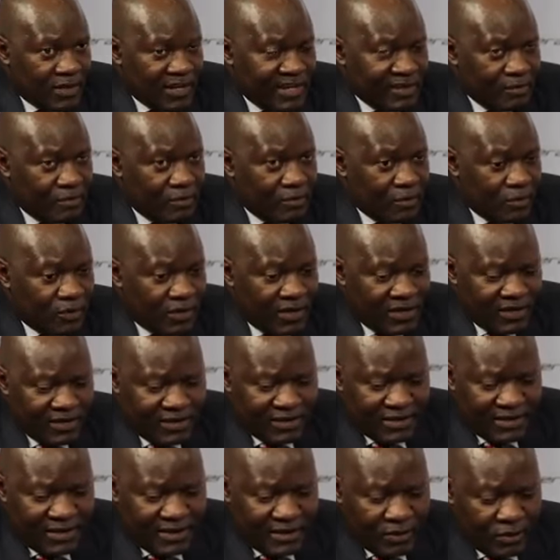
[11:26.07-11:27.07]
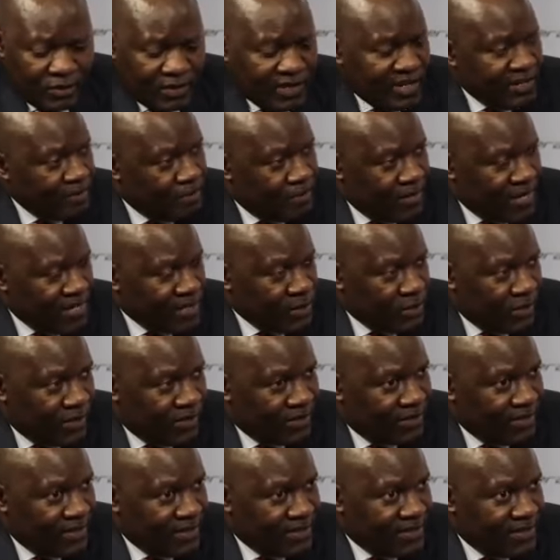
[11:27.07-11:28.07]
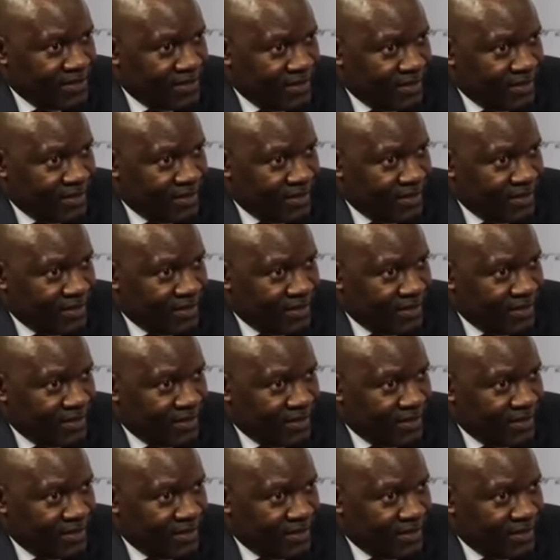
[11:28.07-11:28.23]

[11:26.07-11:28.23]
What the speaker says: can't be isolated.